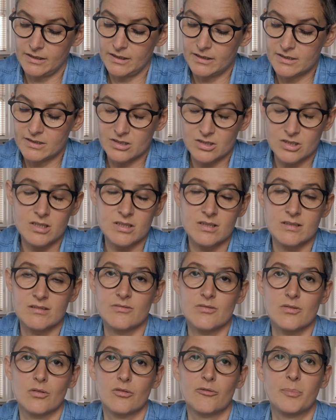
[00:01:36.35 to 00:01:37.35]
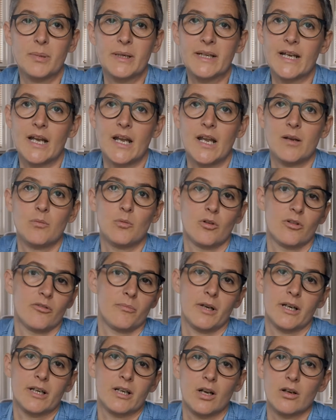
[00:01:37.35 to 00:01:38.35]
it's just sort of became one of
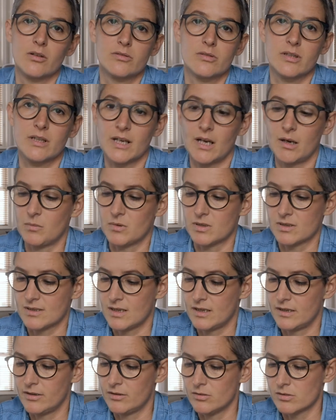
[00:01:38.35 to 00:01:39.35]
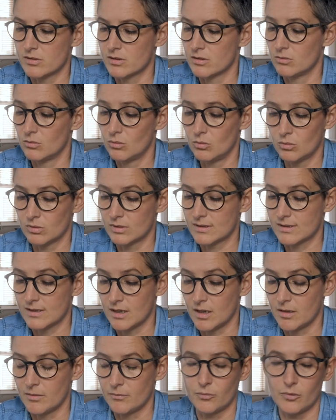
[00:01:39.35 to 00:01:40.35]
my go-to cameras. I use it all the
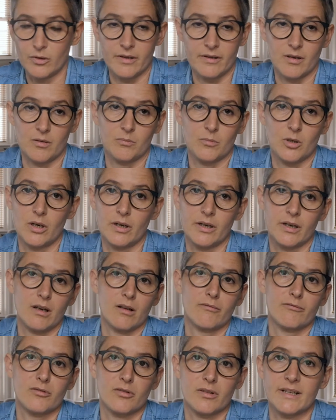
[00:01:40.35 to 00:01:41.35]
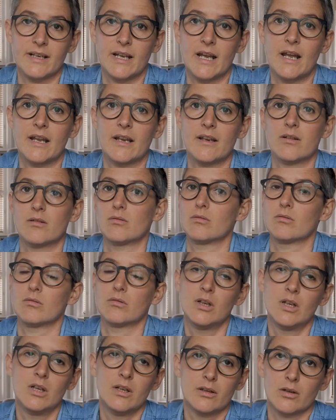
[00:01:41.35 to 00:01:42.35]
time, whether I'm going out for the day or
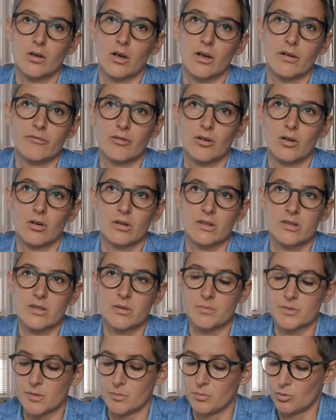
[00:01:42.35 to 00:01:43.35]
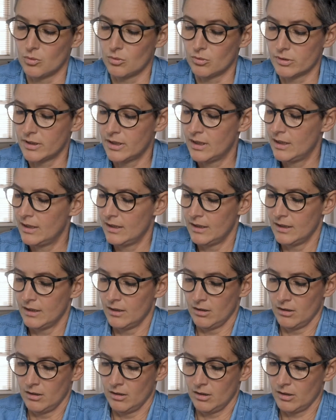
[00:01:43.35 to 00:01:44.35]
going for longer trips abroad.
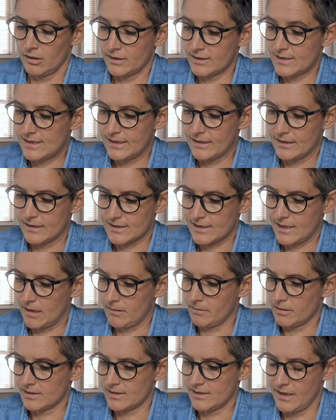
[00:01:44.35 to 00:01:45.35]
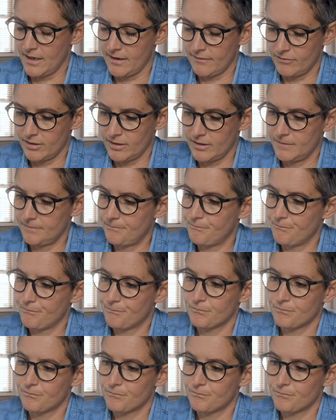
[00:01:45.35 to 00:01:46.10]
Honestly, this camera has never